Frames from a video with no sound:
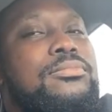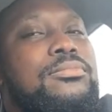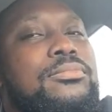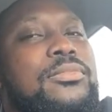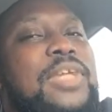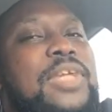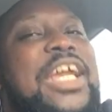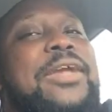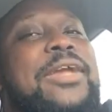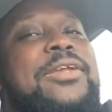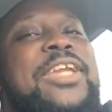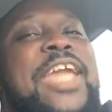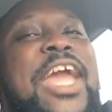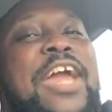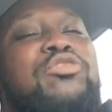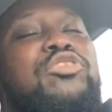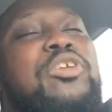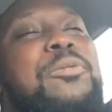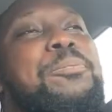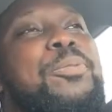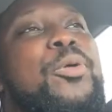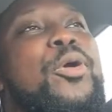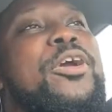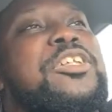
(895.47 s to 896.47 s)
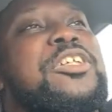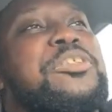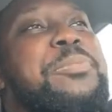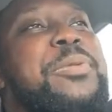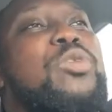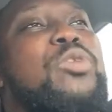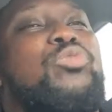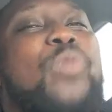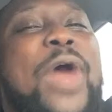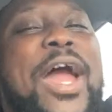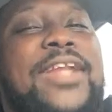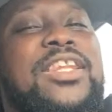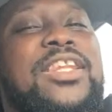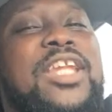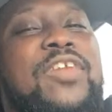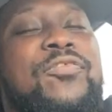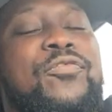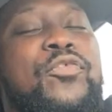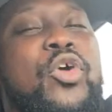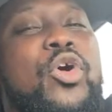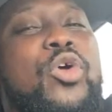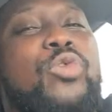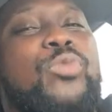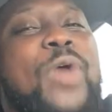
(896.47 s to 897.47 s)
And Kendrick Perkins be right there
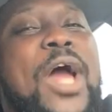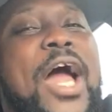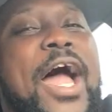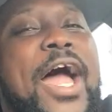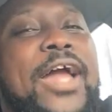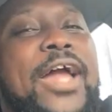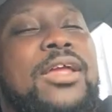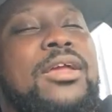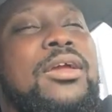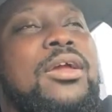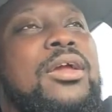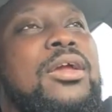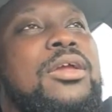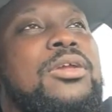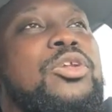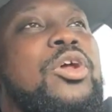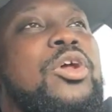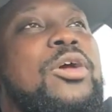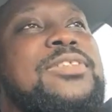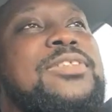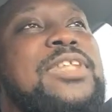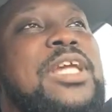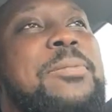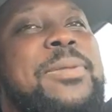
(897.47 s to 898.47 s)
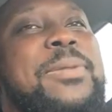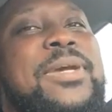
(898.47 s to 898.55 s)
for a ride. You know what I'm saying?